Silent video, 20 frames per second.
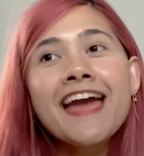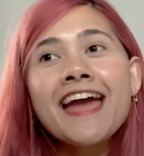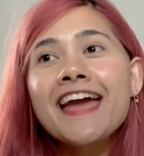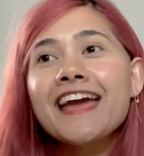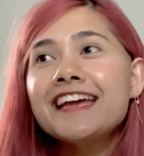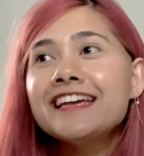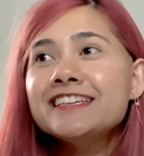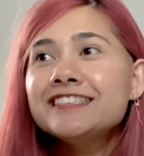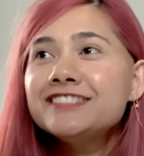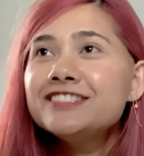
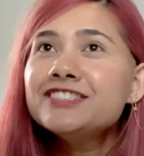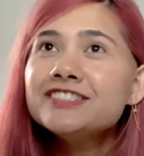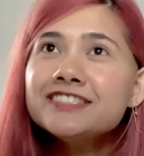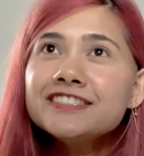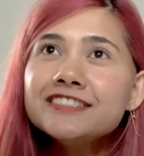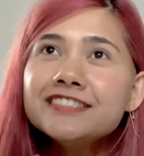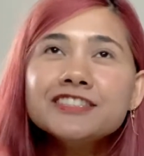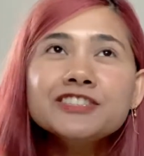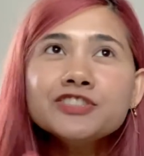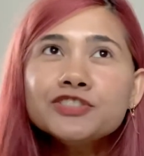It's just,
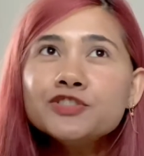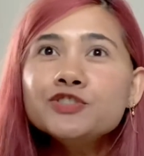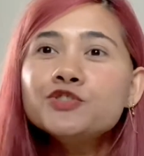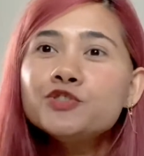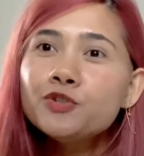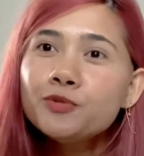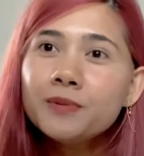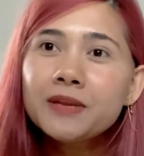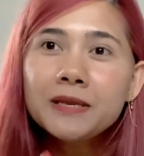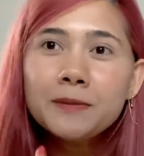there's just
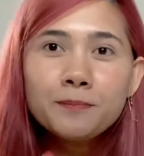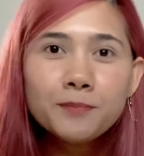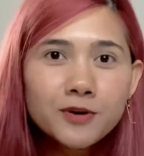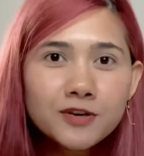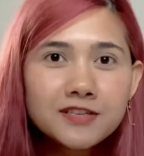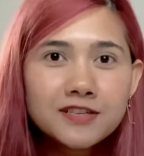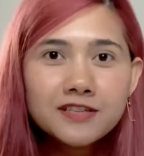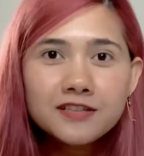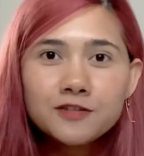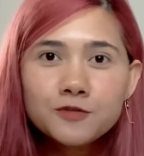too many books
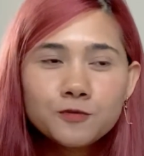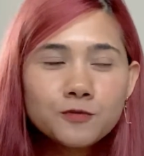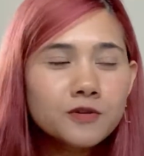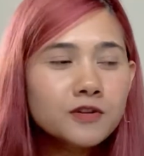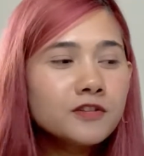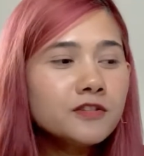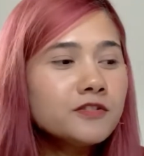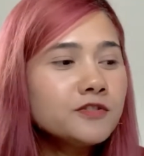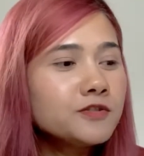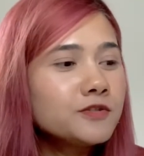in this
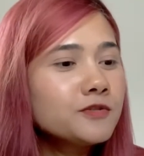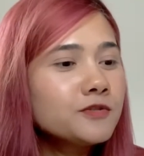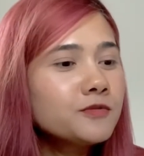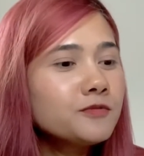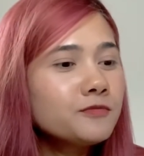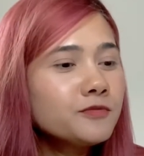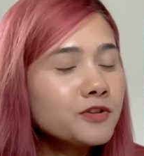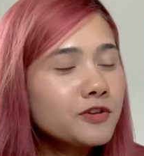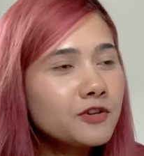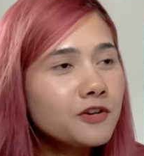world to,
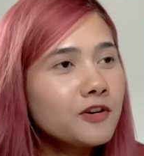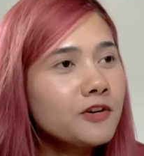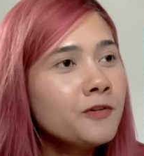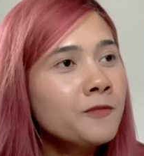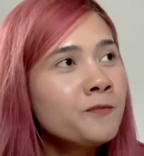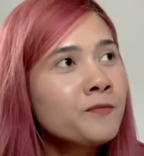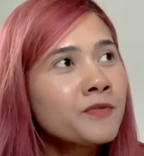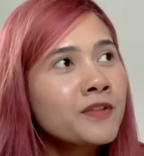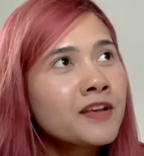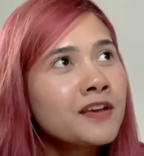you know,
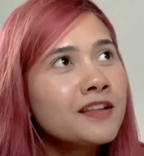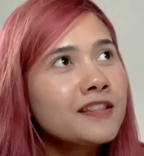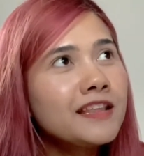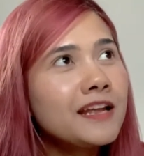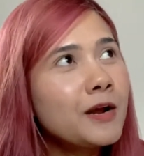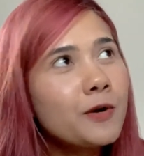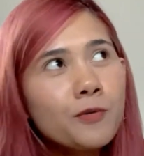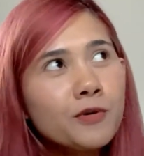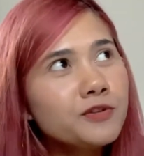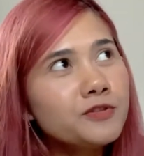that I
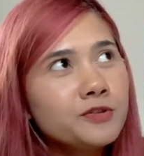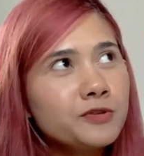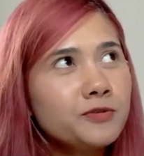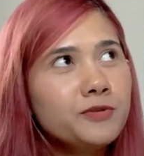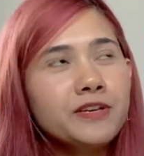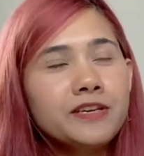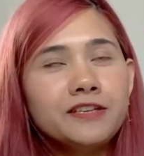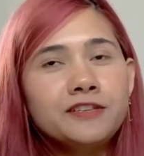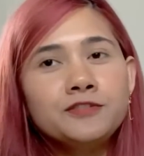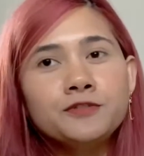want to
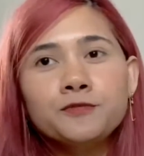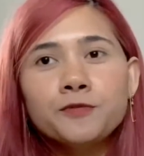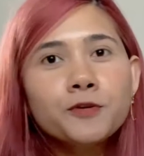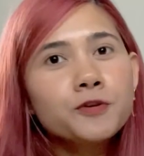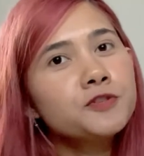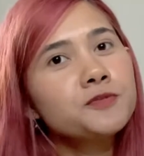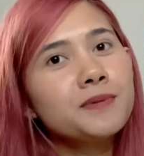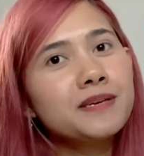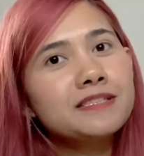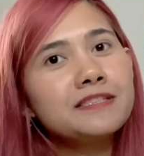read to force
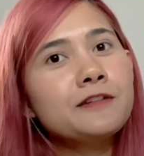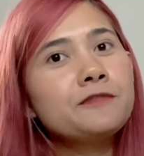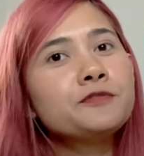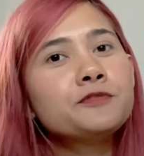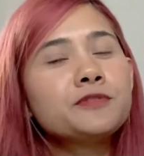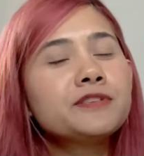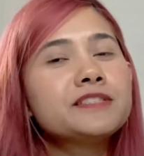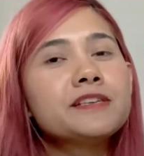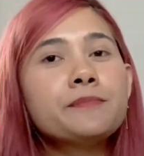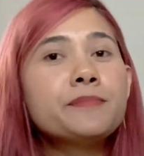myself to
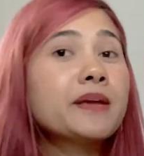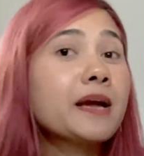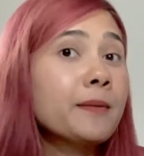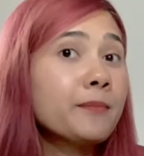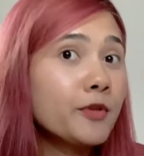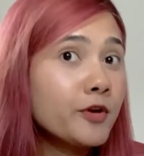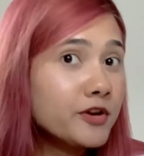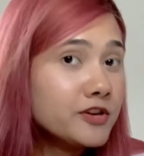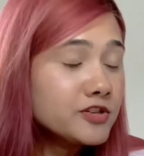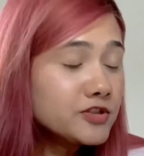read something I'm
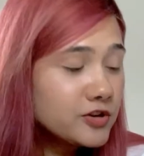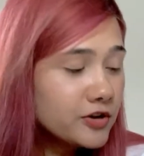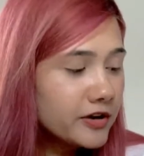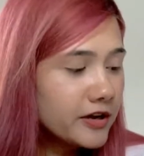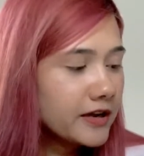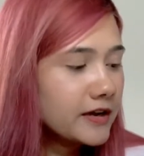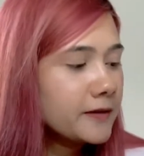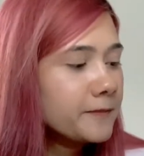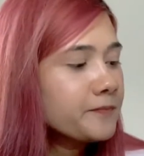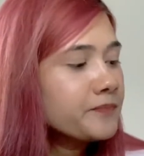not
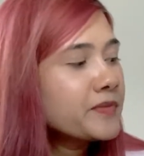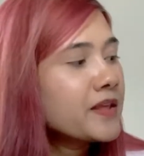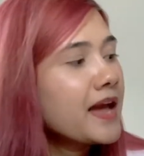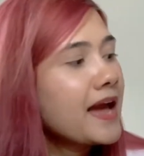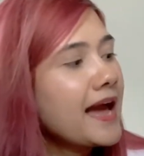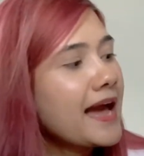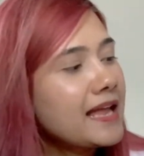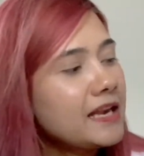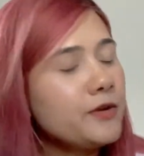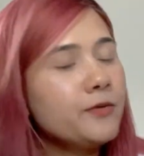enjoying.
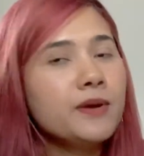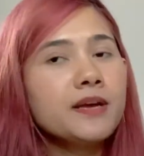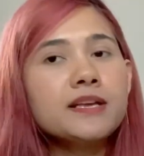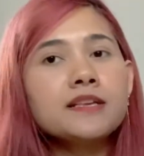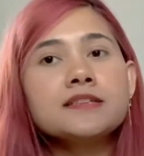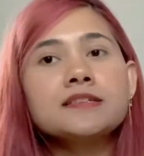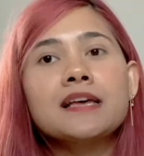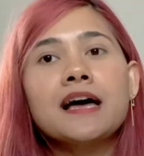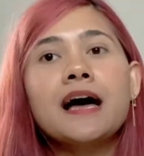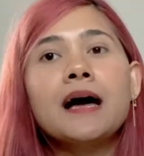
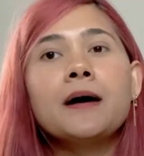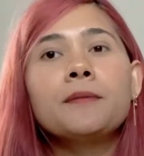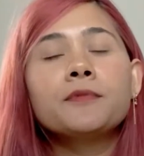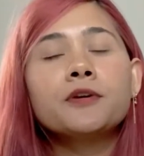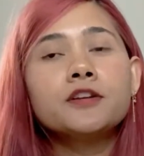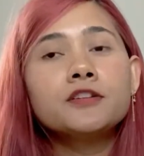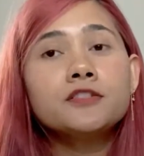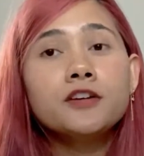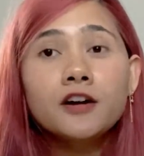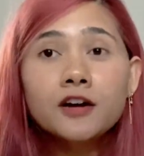Anyways, I'm gonna
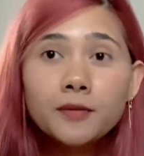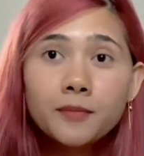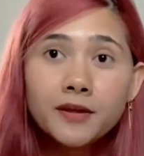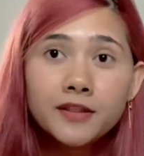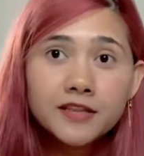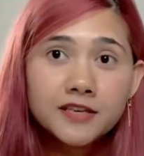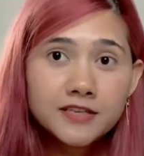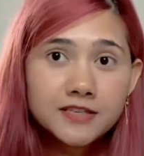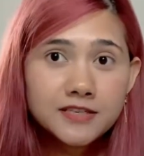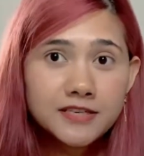talk about
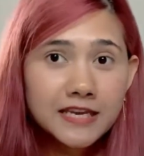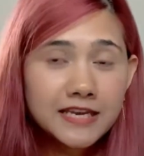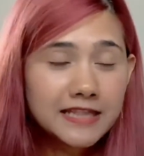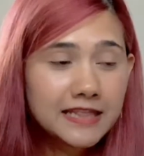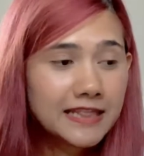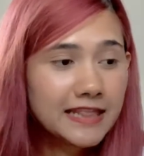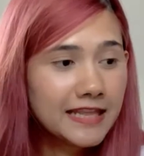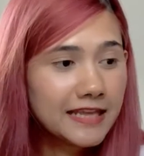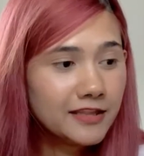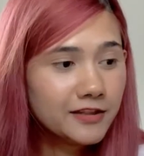this in
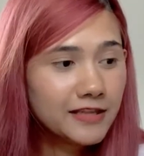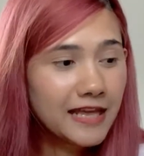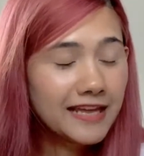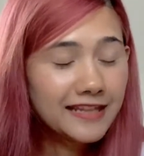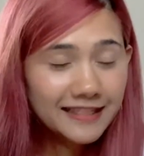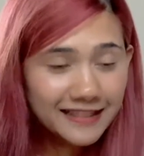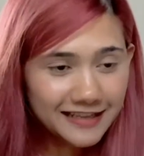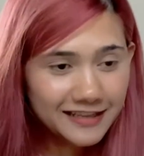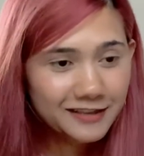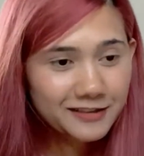length at
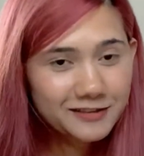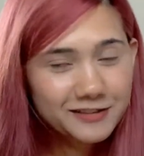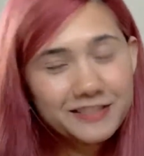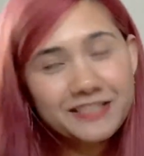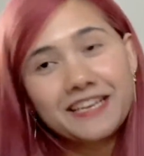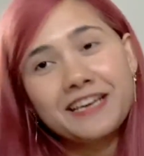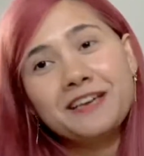length today